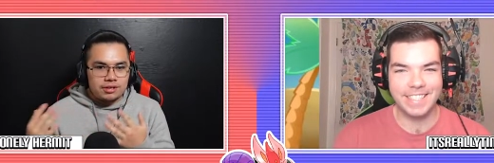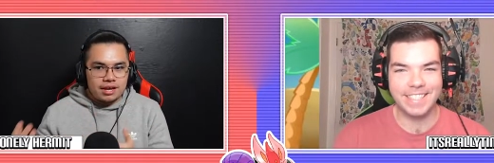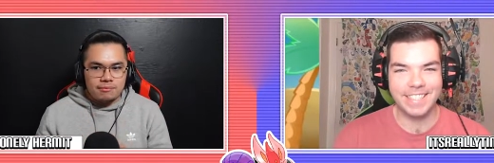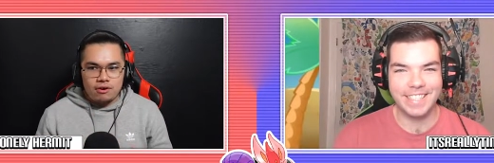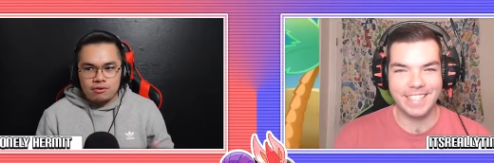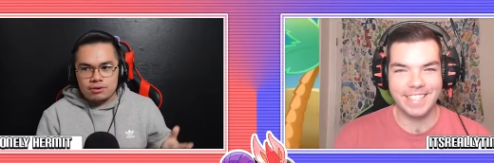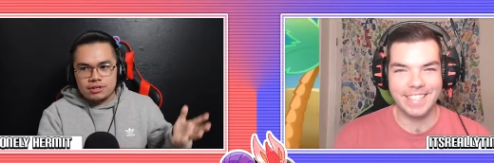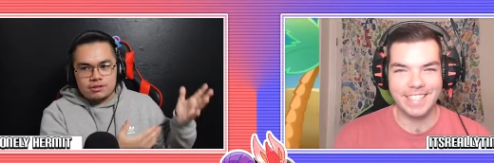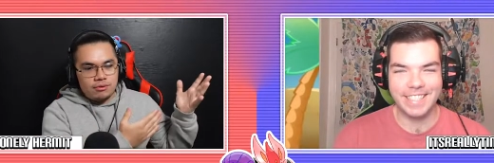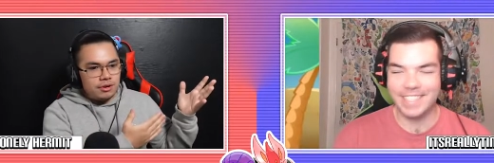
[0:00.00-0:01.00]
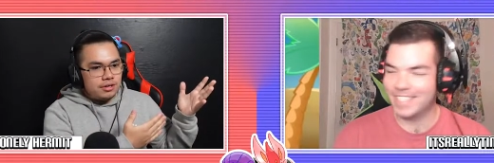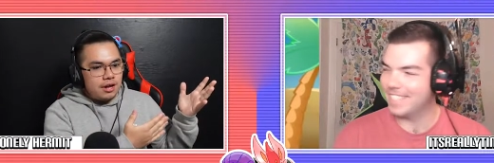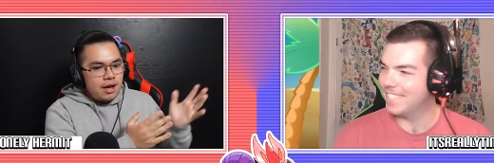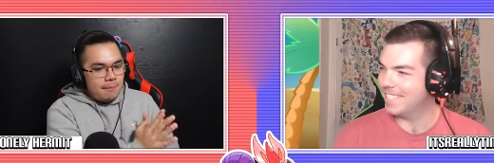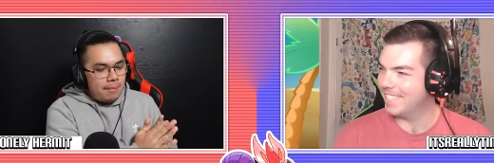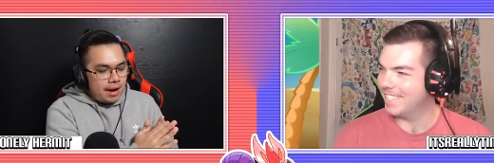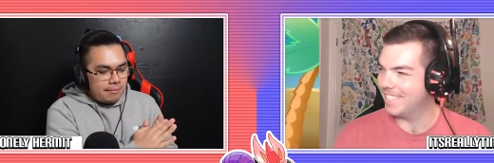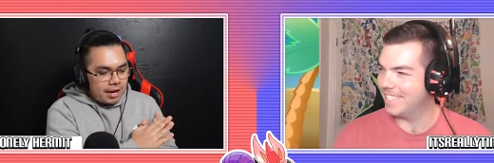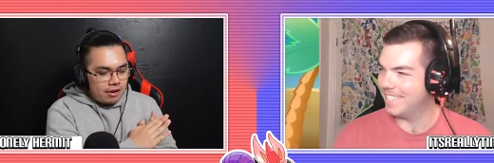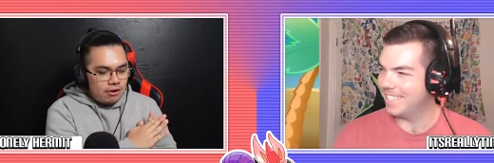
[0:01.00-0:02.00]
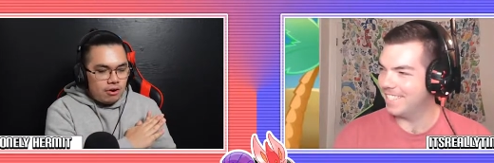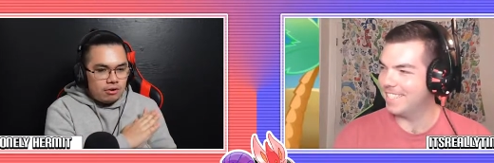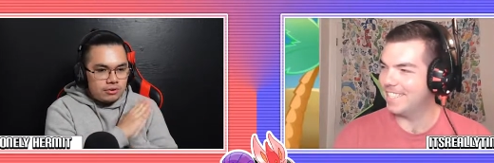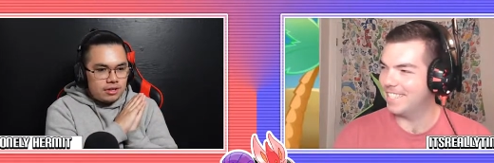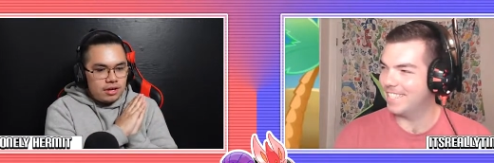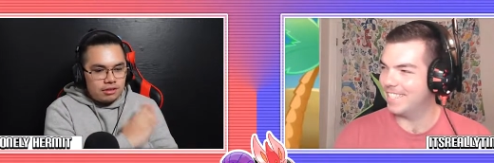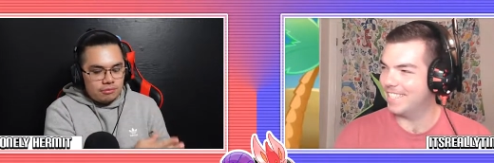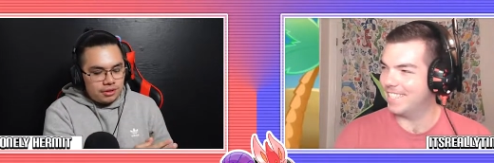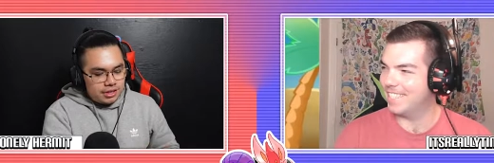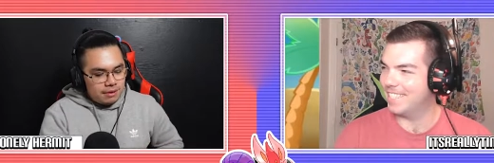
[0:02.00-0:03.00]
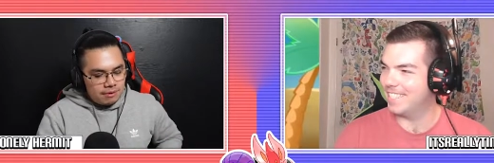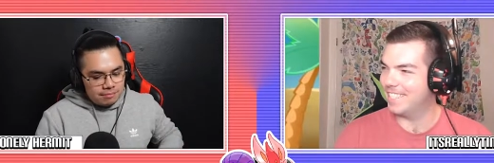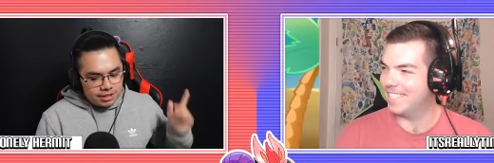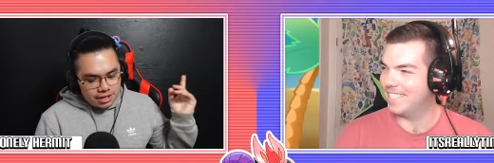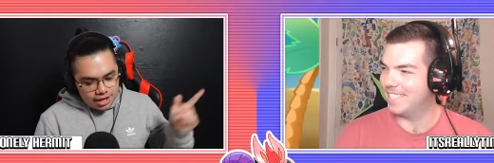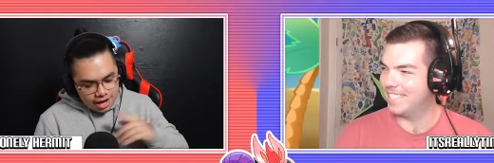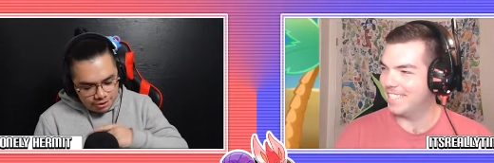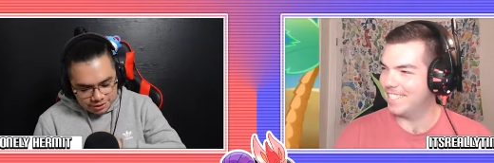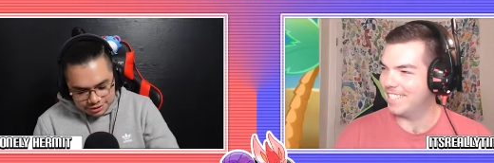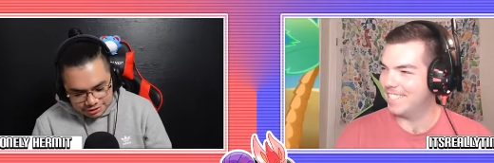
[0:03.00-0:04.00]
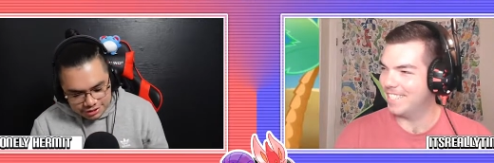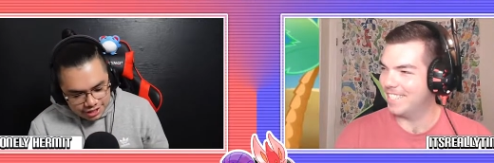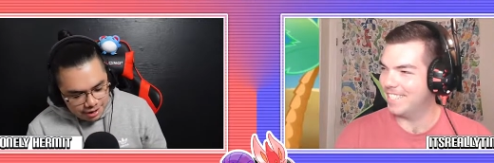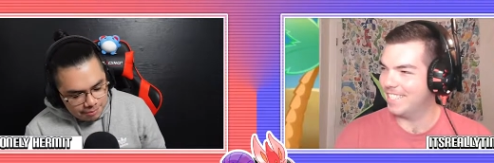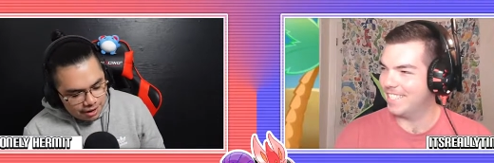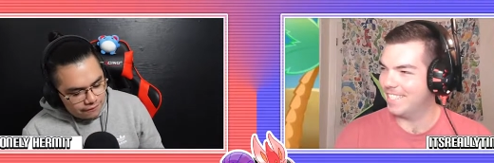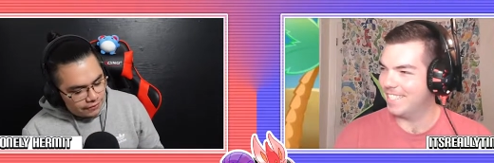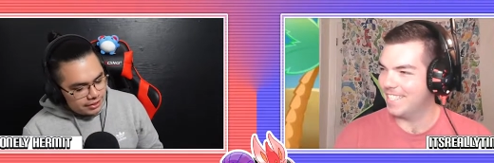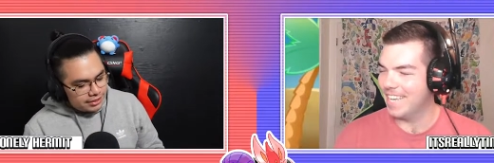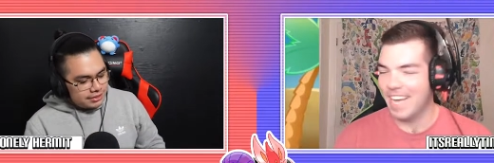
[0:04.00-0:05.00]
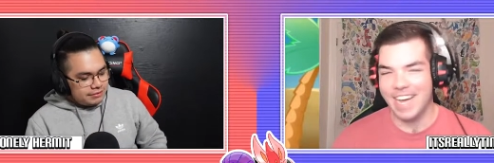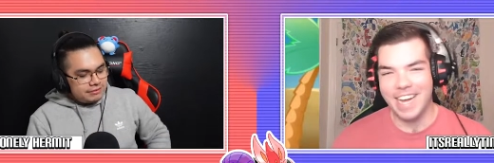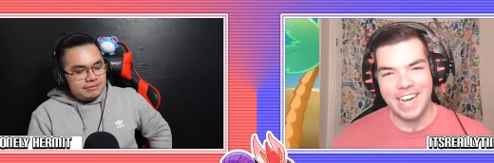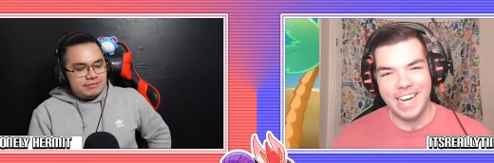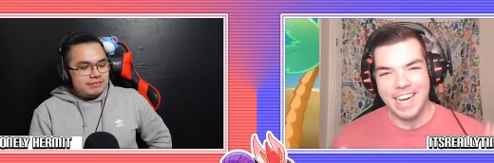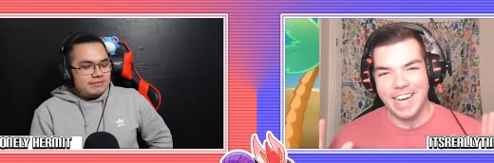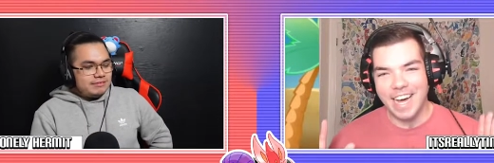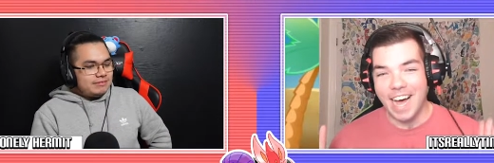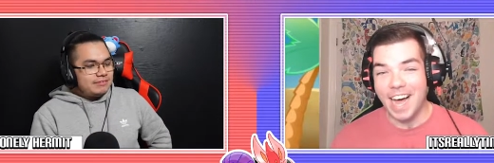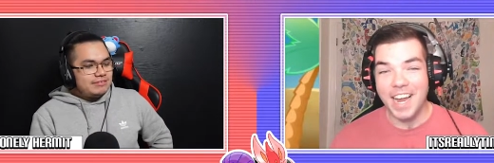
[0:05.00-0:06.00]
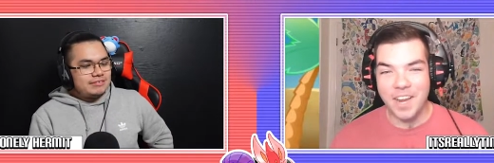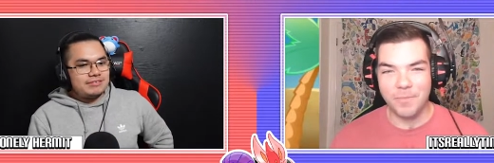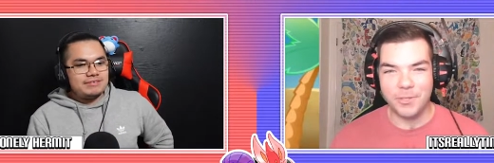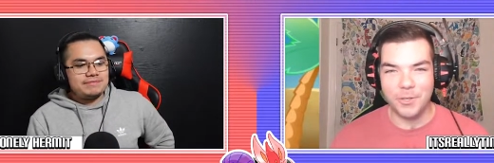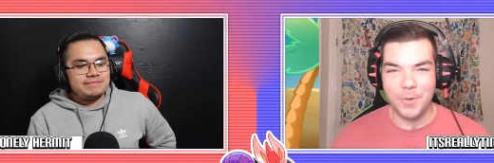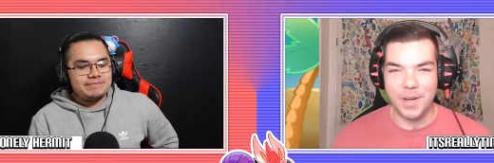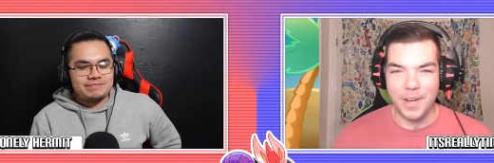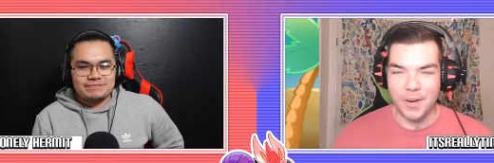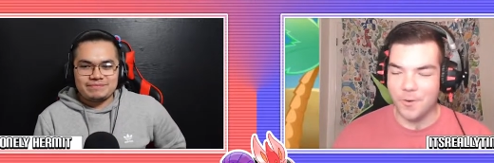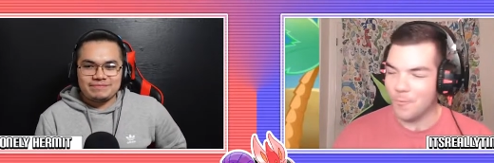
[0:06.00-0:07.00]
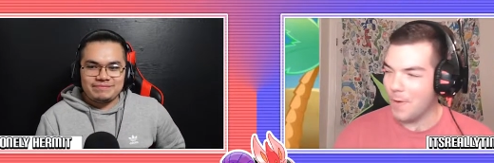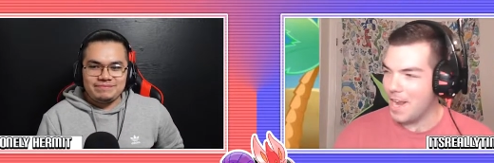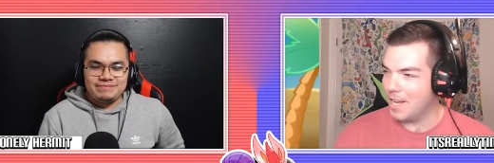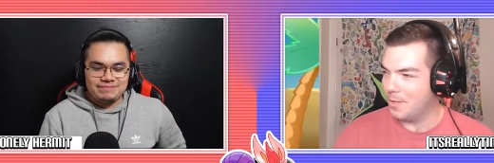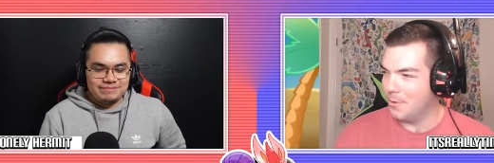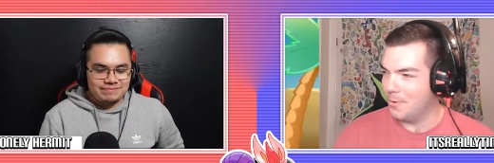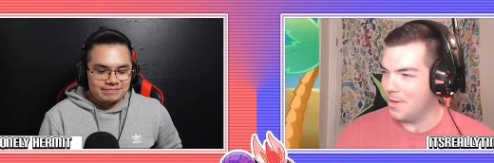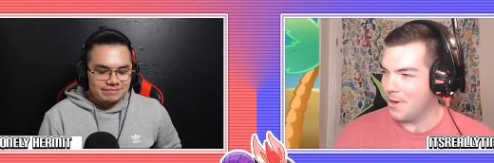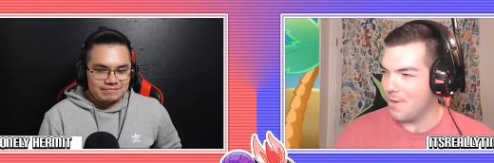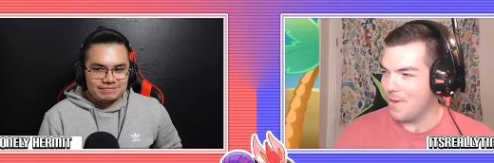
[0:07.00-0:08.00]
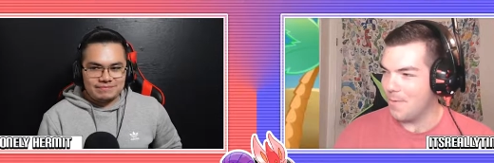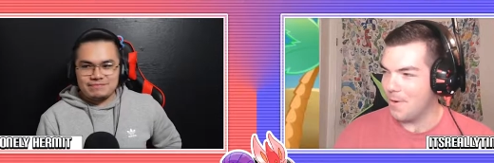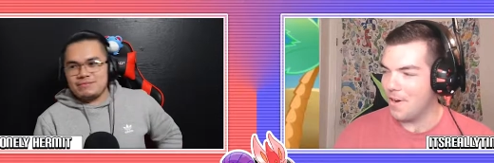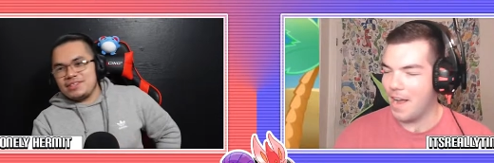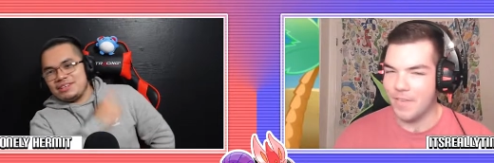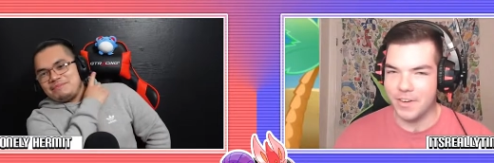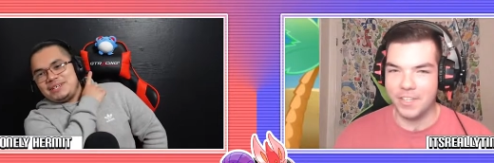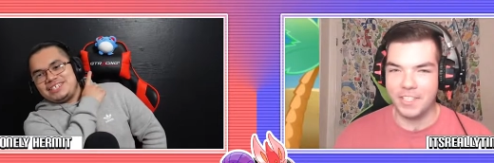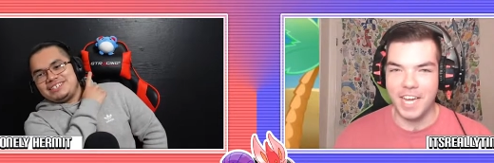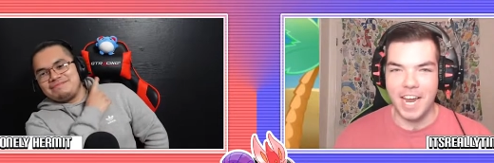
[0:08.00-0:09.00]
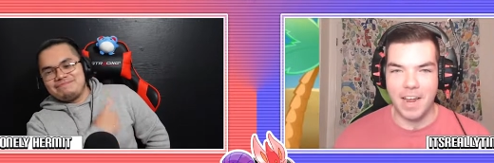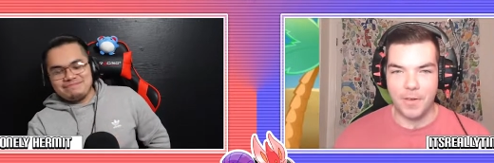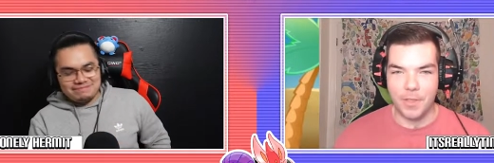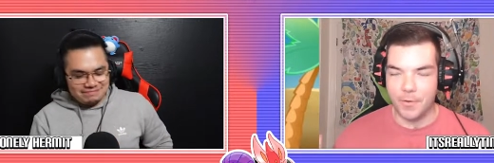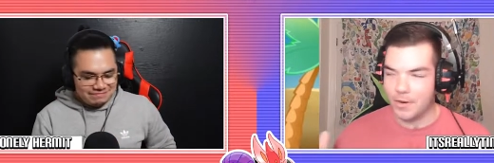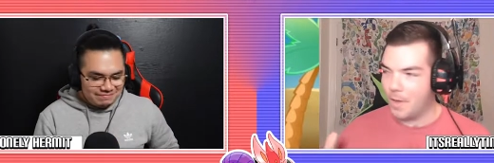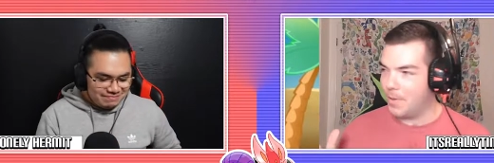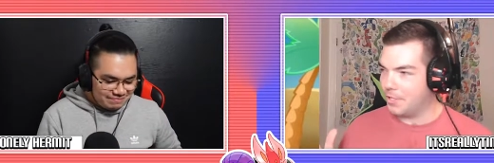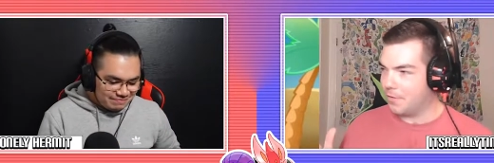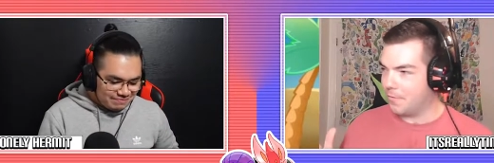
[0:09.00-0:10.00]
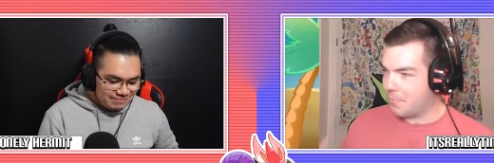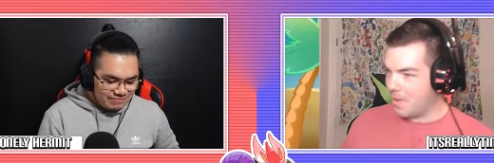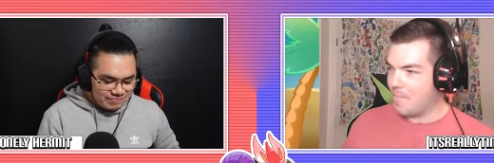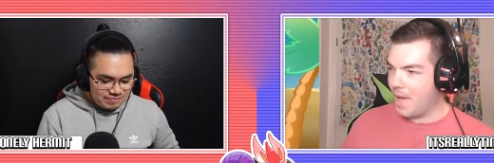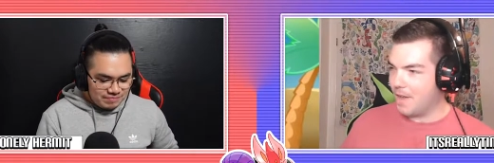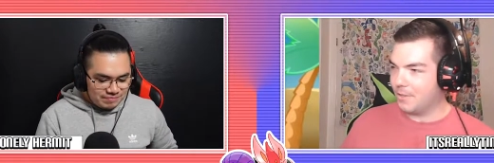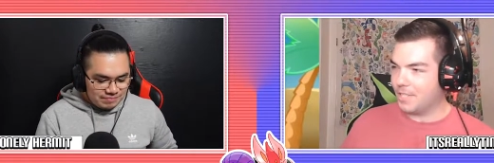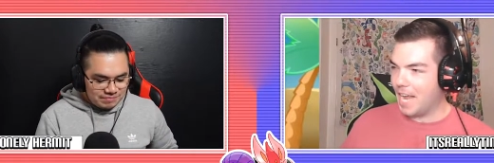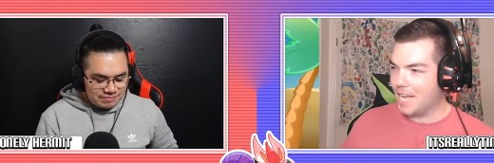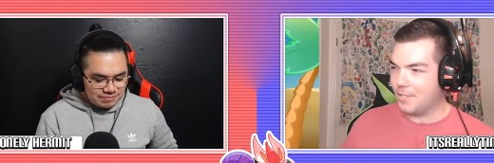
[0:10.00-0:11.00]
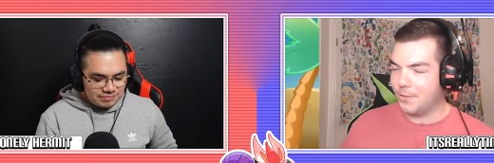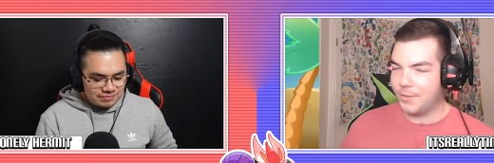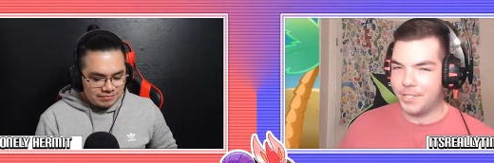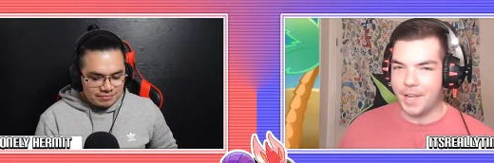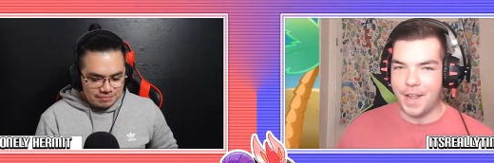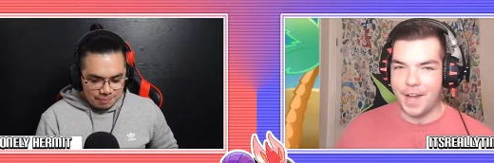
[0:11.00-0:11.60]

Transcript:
Speaker 1: I'm always joined by my co-host. It's really Timmy B. How are you doing today, my friend?
Speaker 2: I am doing great, Lonely Hermit. We are having a good day. There were a bunch of great battles, as you said,